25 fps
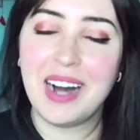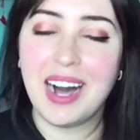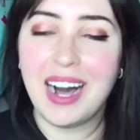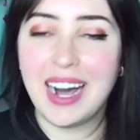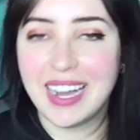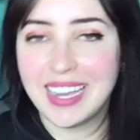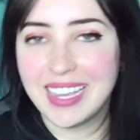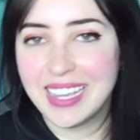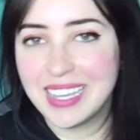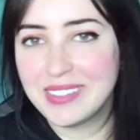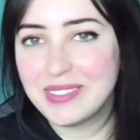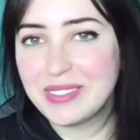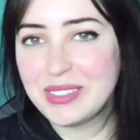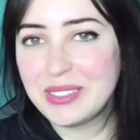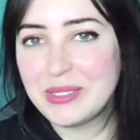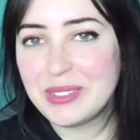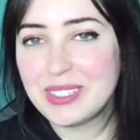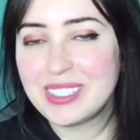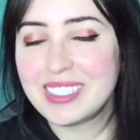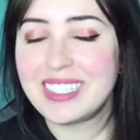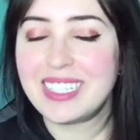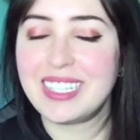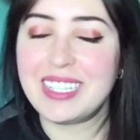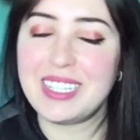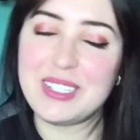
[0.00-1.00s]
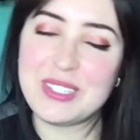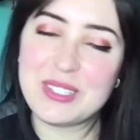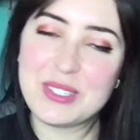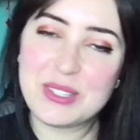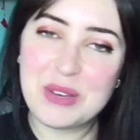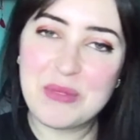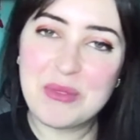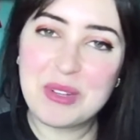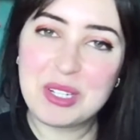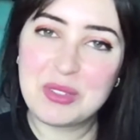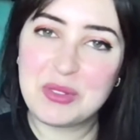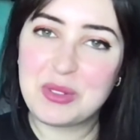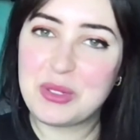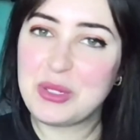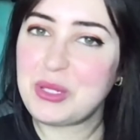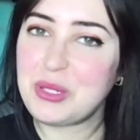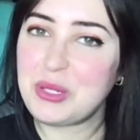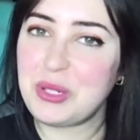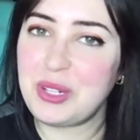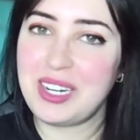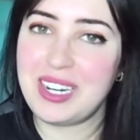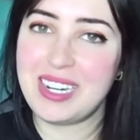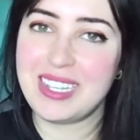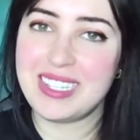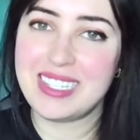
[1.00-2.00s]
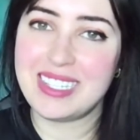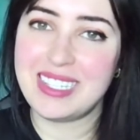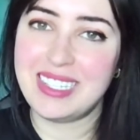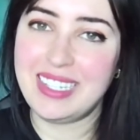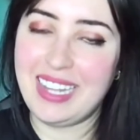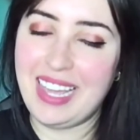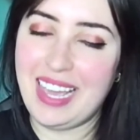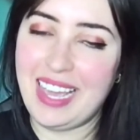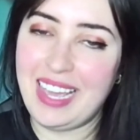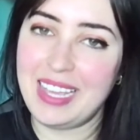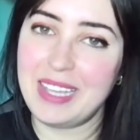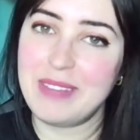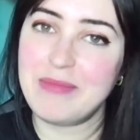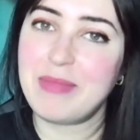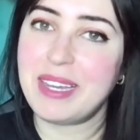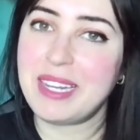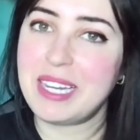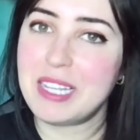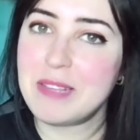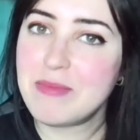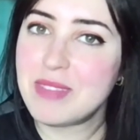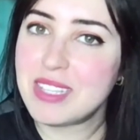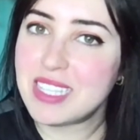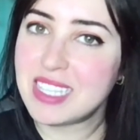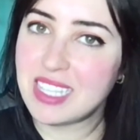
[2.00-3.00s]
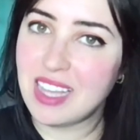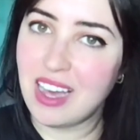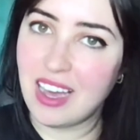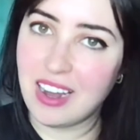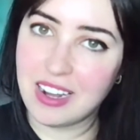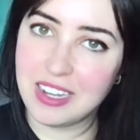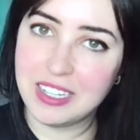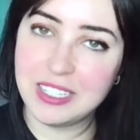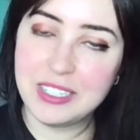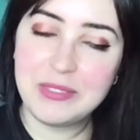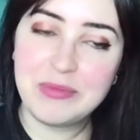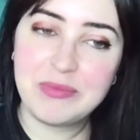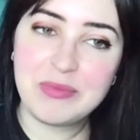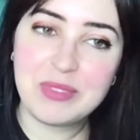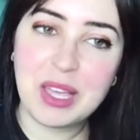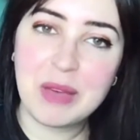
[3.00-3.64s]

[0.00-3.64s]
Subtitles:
Hi everyone, thank you so much for joining us today. My name is Sarah.